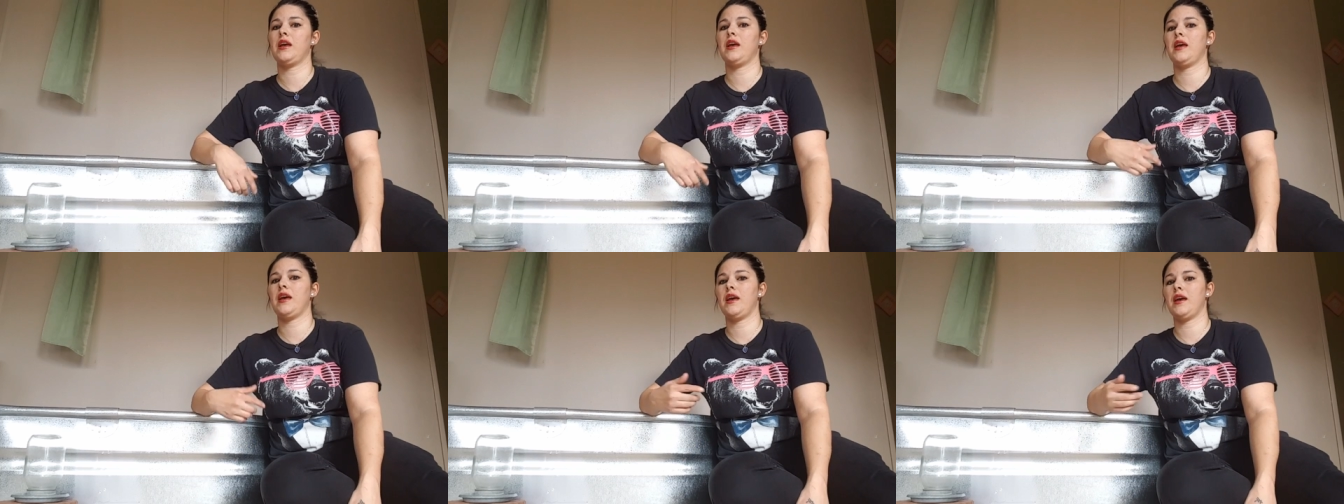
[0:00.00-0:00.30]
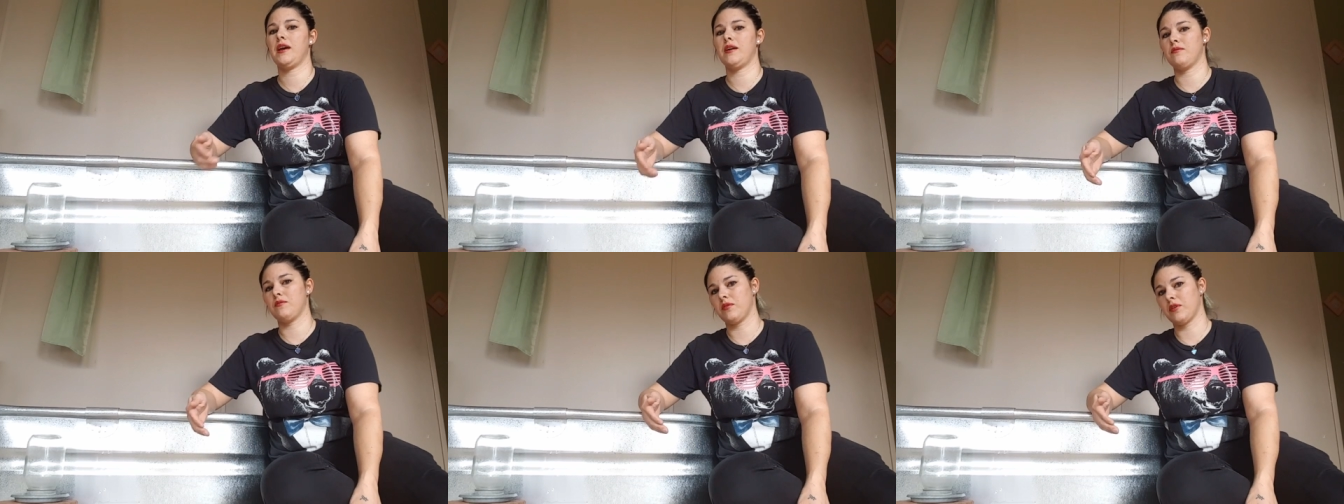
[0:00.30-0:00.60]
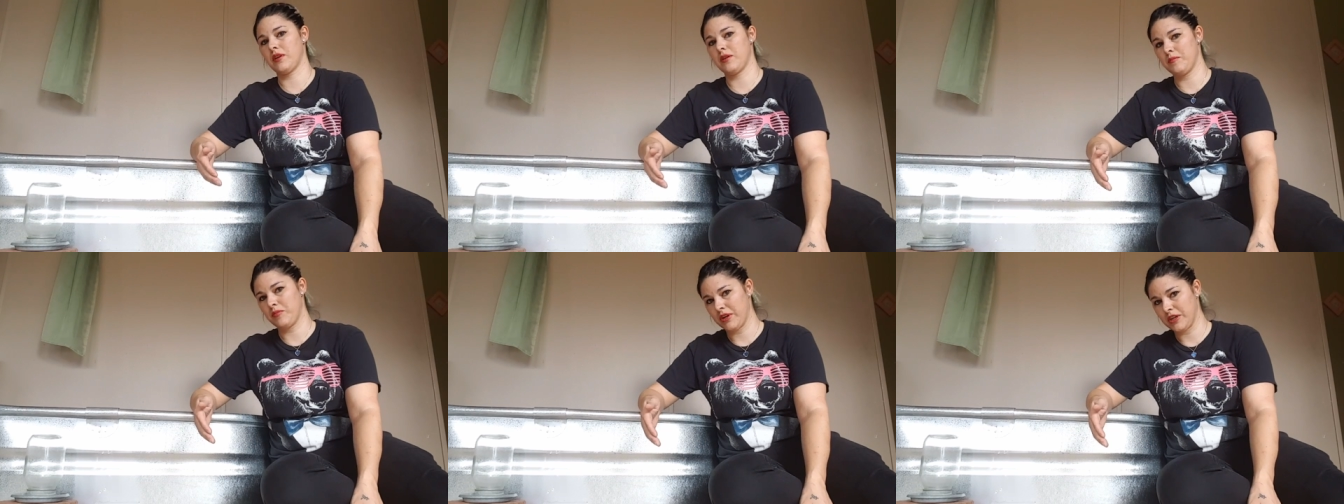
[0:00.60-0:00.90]
and
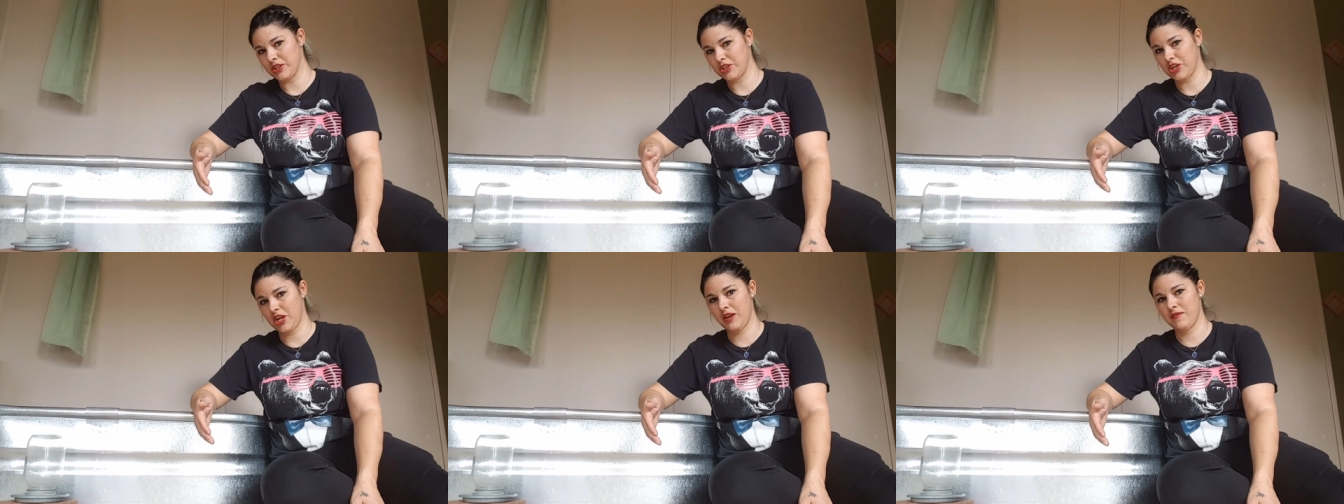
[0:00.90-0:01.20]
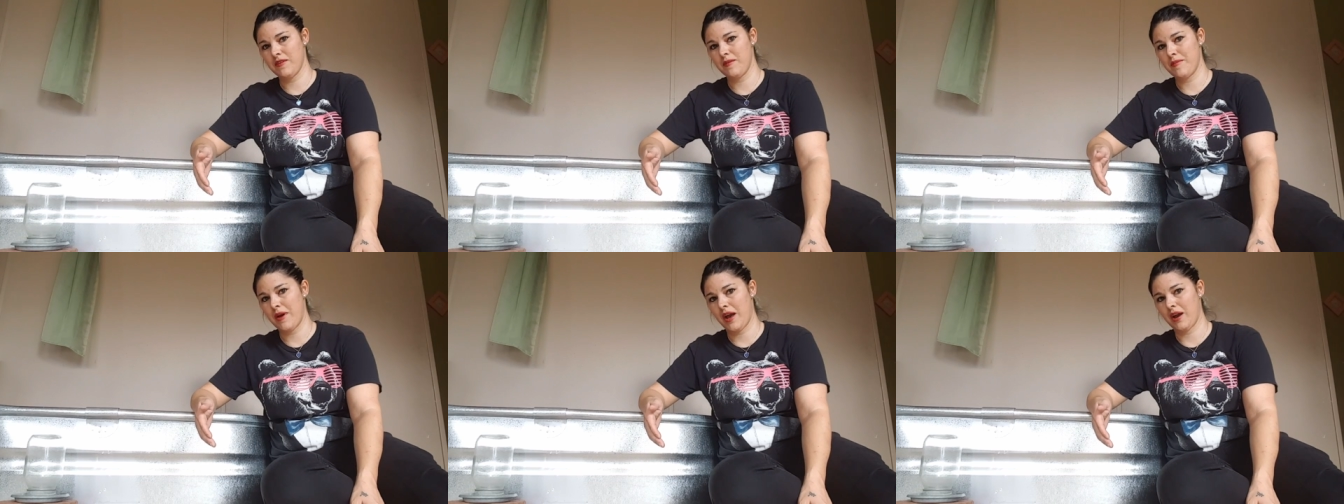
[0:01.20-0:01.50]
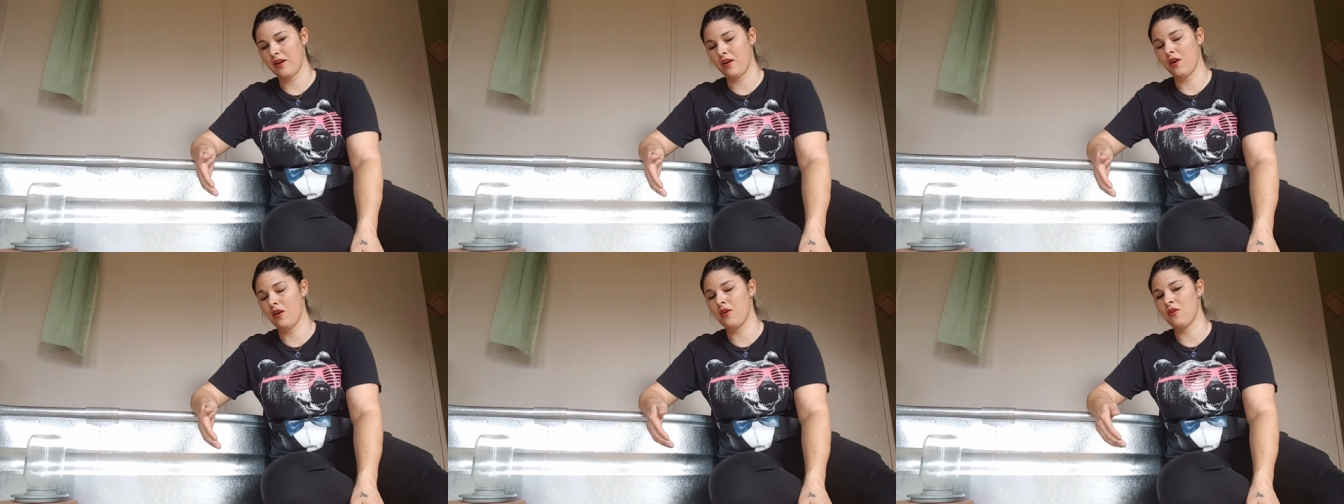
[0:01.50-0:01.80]
we're going to bring Shava
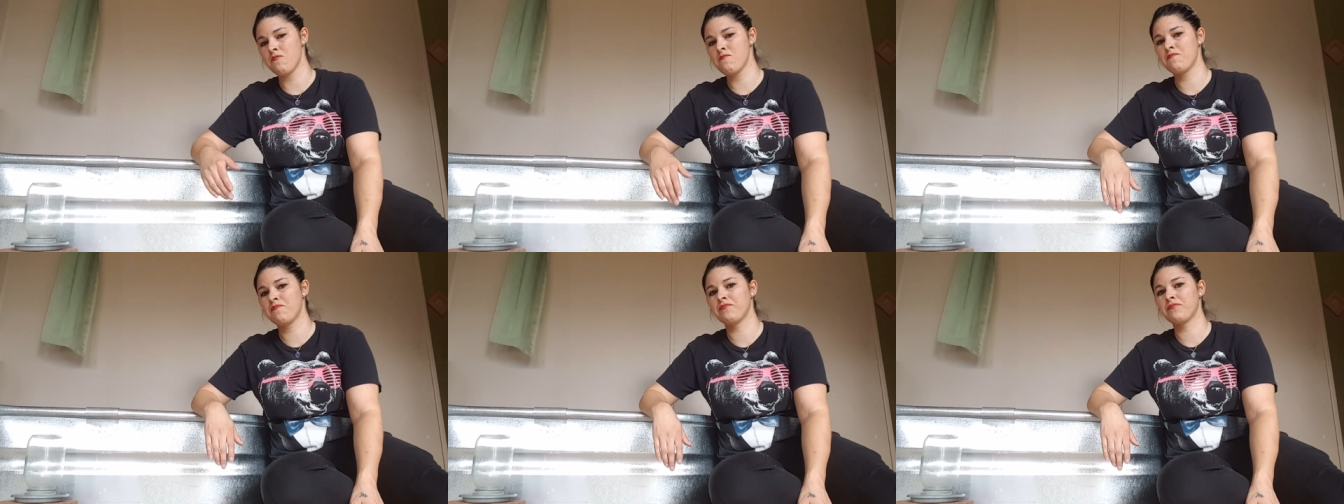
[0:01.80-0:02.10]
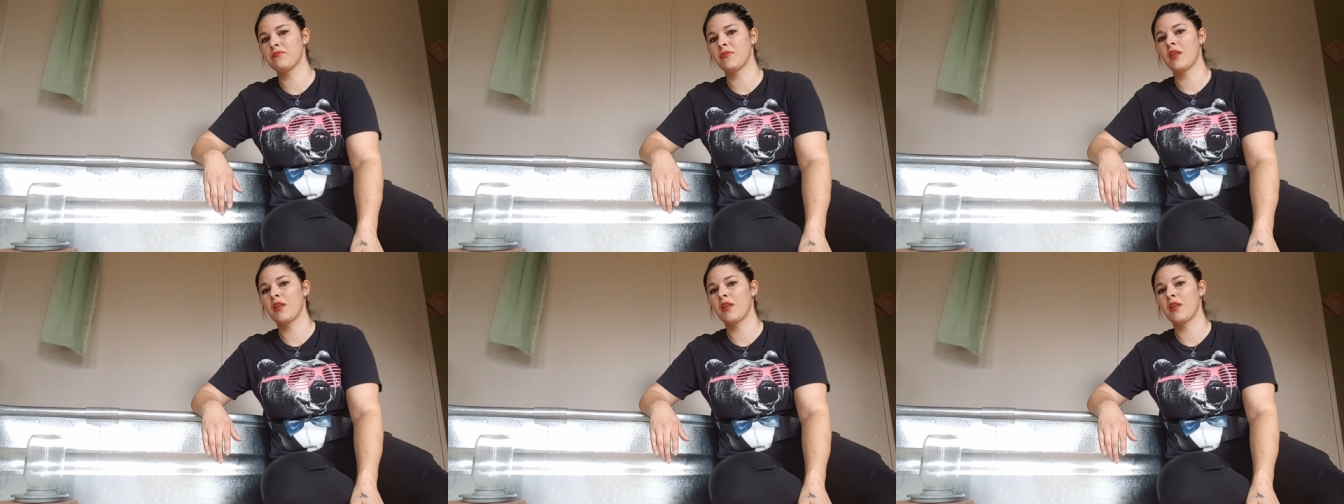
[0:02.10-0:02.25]
back home.